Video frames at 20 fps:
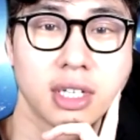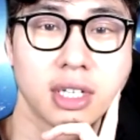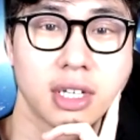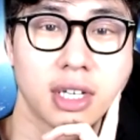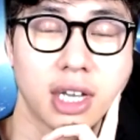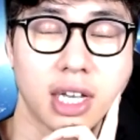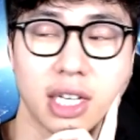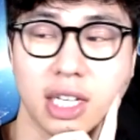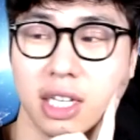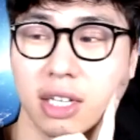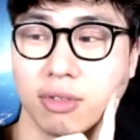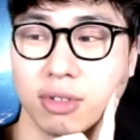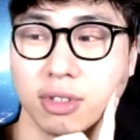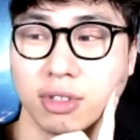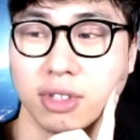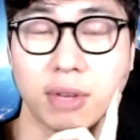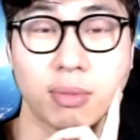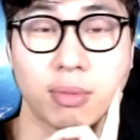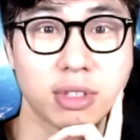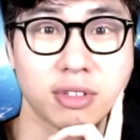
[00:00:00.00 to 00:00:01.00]
And he
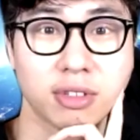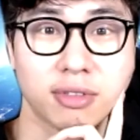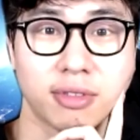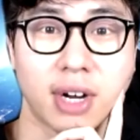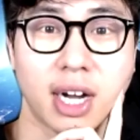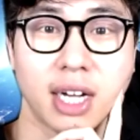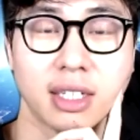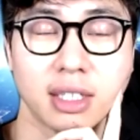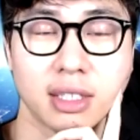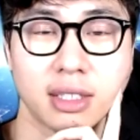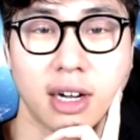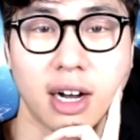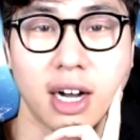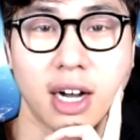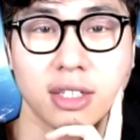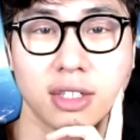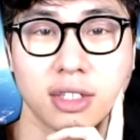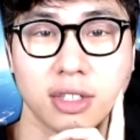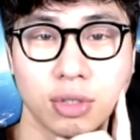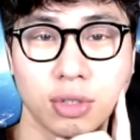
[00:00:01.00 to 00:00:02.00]
was able to find a
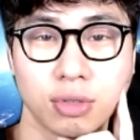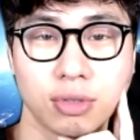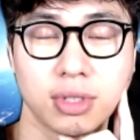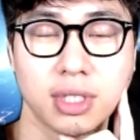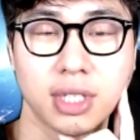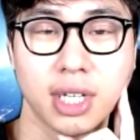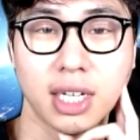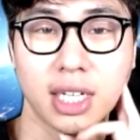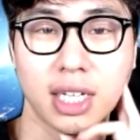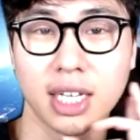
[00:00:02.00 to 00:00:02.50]
doctor who said